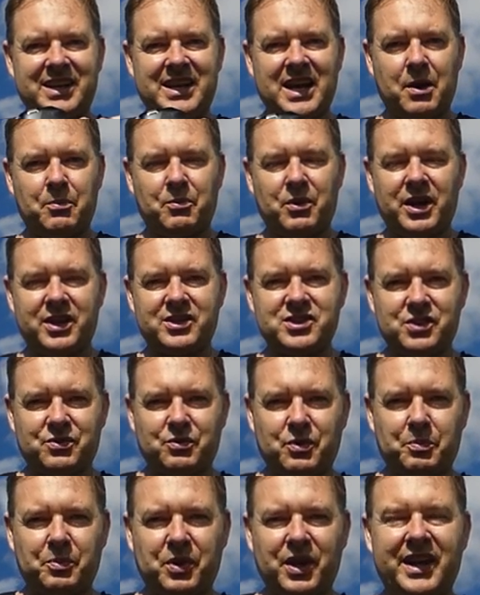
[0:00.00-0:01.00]
camera to
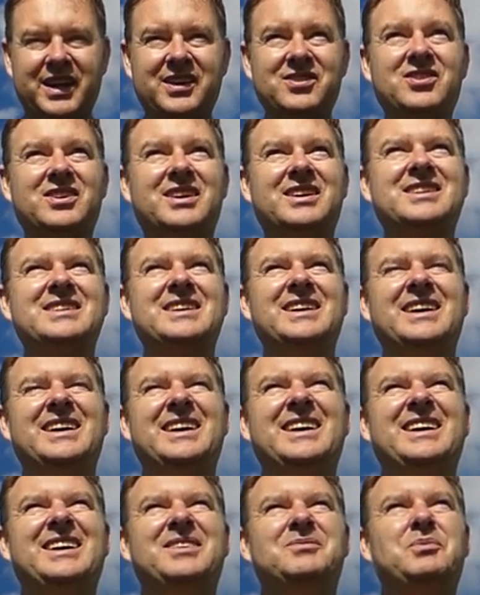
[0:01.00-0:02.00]
replace it.
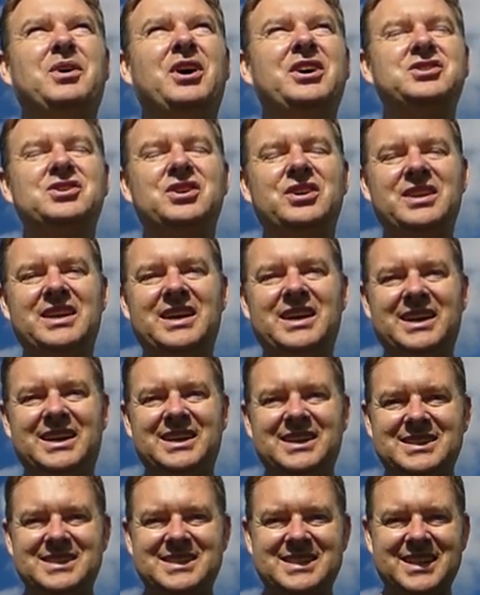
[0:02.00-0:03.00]
Mind you, the
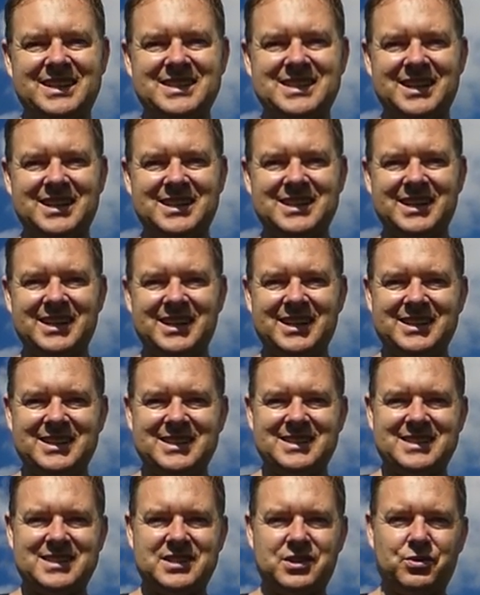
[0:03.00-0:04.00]
60D
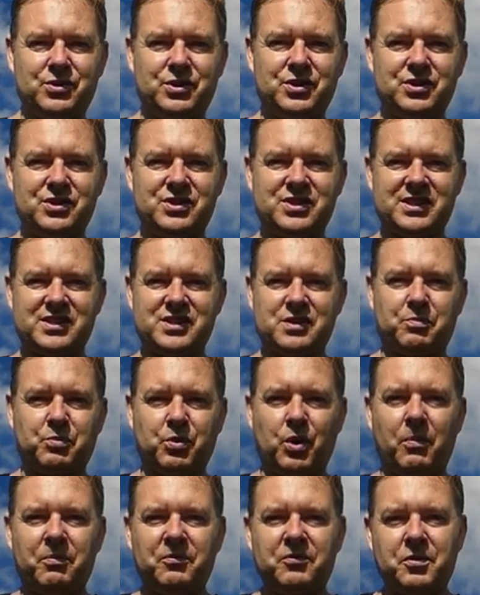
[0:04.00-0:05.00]
is still used as a
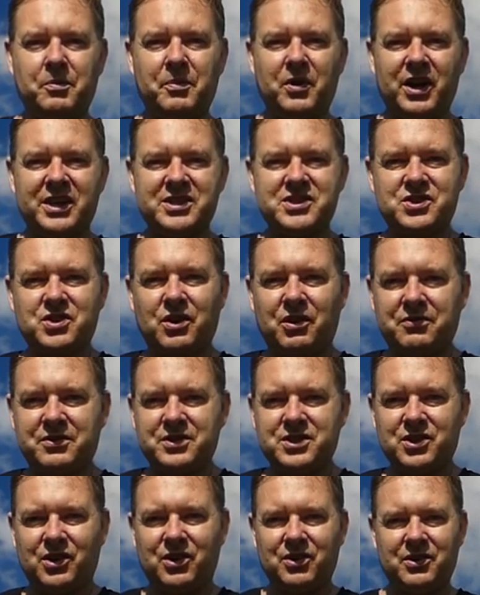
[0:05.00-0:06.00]
prop for my stock
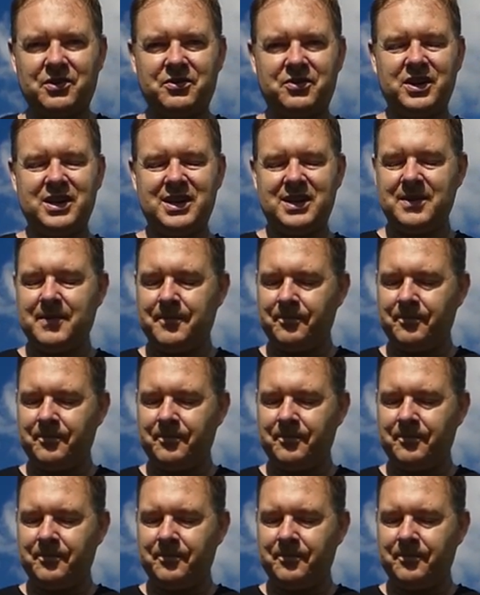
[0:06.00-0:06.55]
photography.